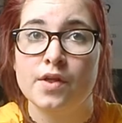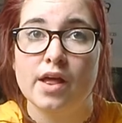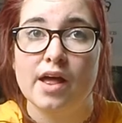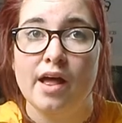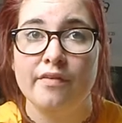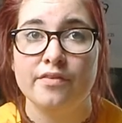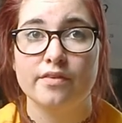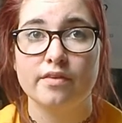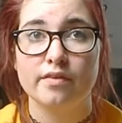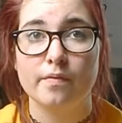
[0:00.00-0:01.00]
And
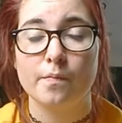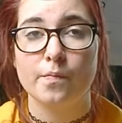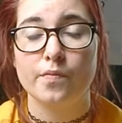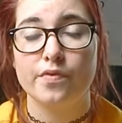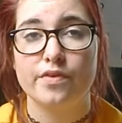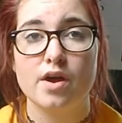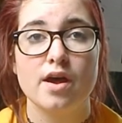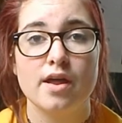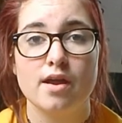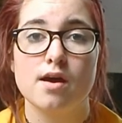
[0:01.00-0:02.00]

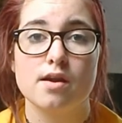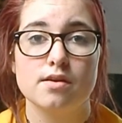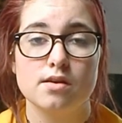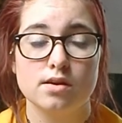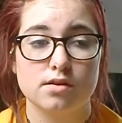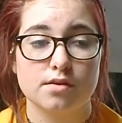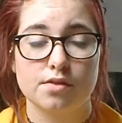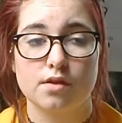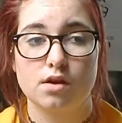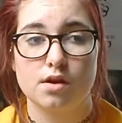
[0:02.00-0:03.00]
then another
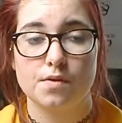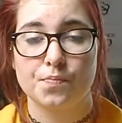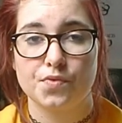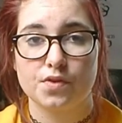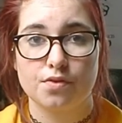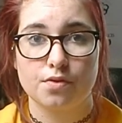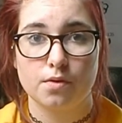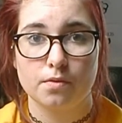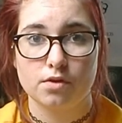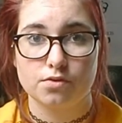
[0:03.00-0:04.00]

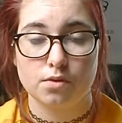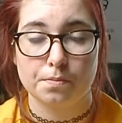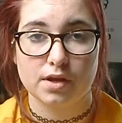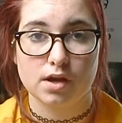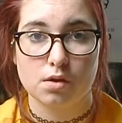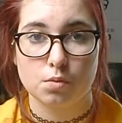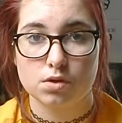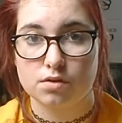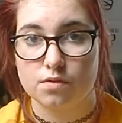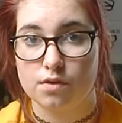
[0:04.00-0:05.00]
topic I
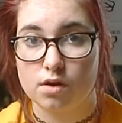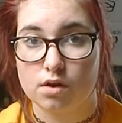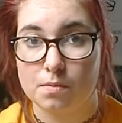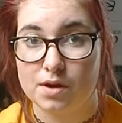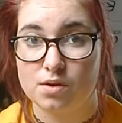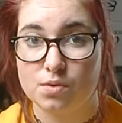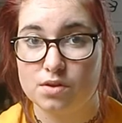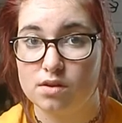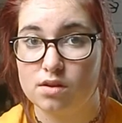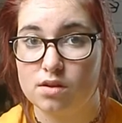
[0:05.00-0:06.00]
wanted to talk about,
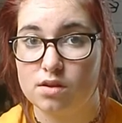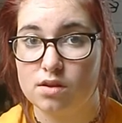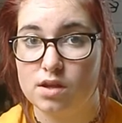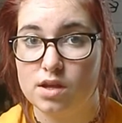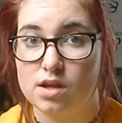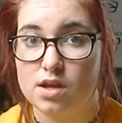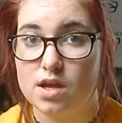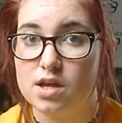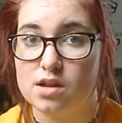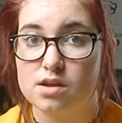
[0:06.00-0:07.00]

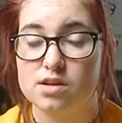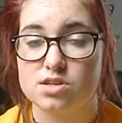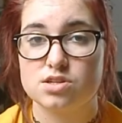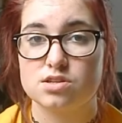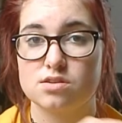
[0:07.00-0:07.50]
it is